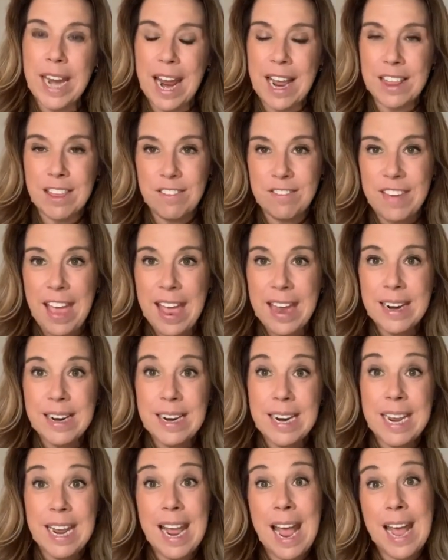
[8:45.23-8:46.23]
at the
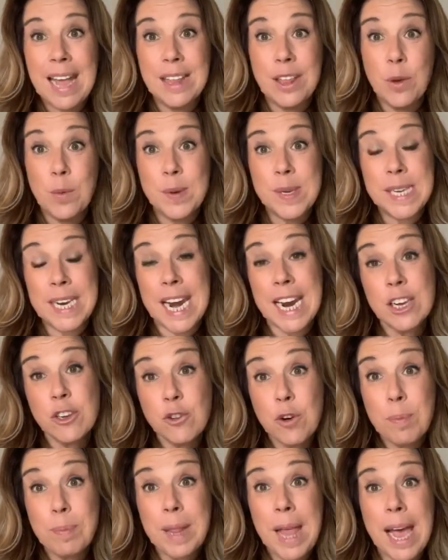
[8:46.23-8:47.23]
vanity, and there was an
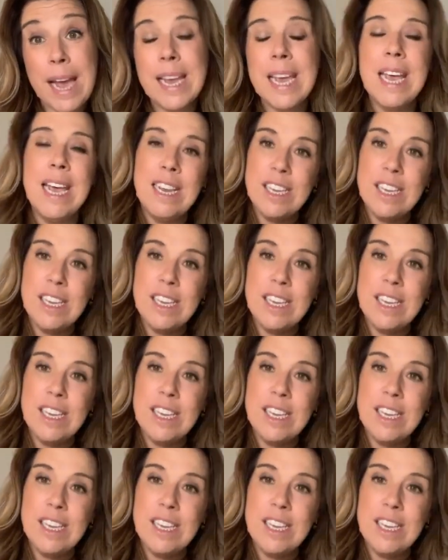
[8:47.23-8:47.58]
extra plug.